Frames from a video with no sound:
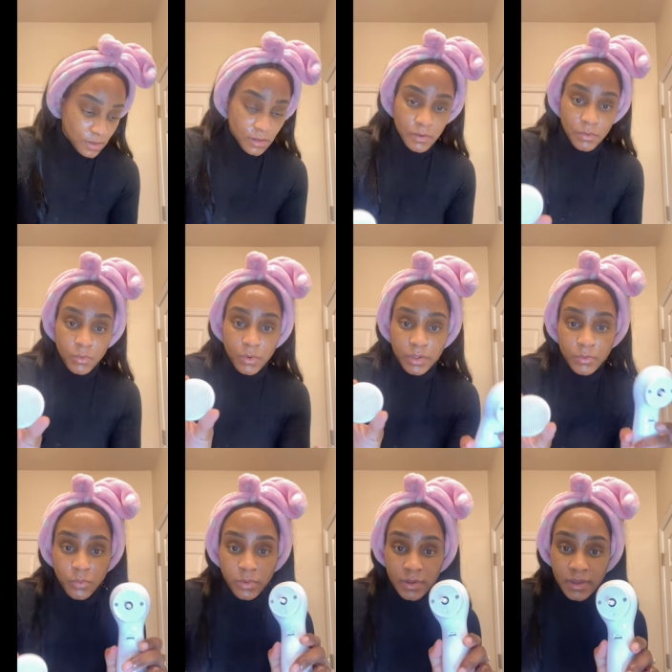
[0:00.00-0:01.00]
I like to
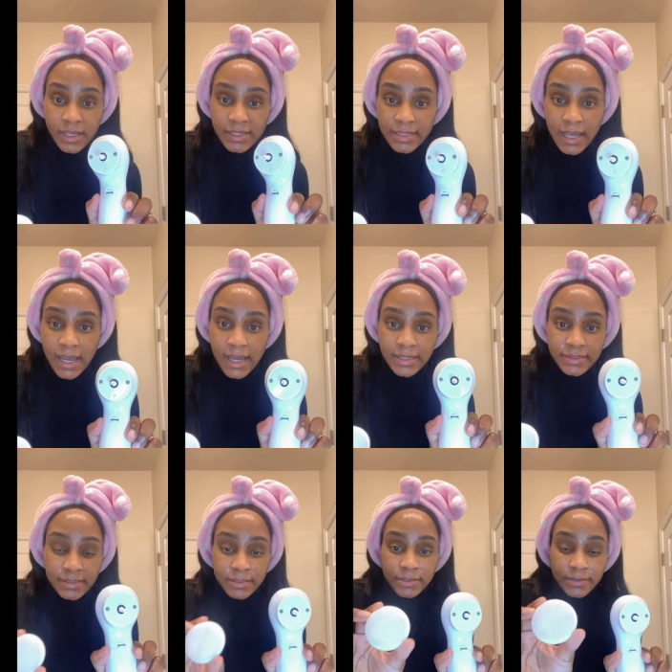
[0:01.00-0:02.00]
use this brush to
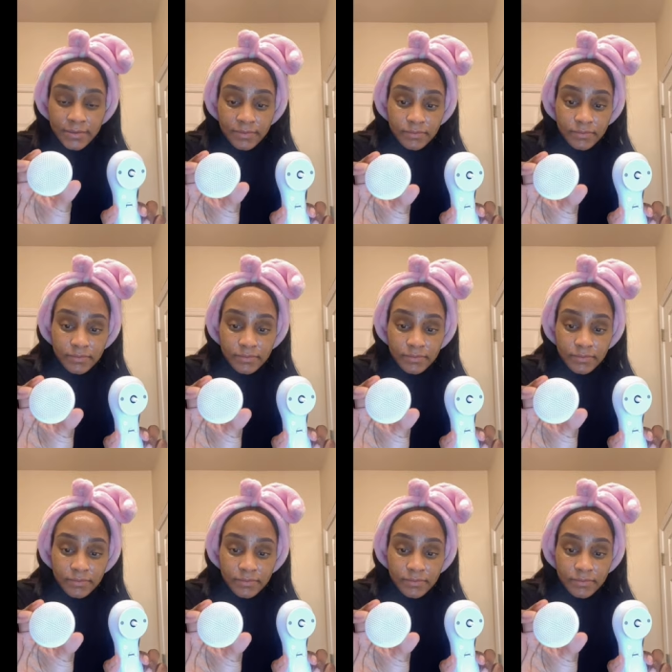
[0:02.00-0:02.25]
wash my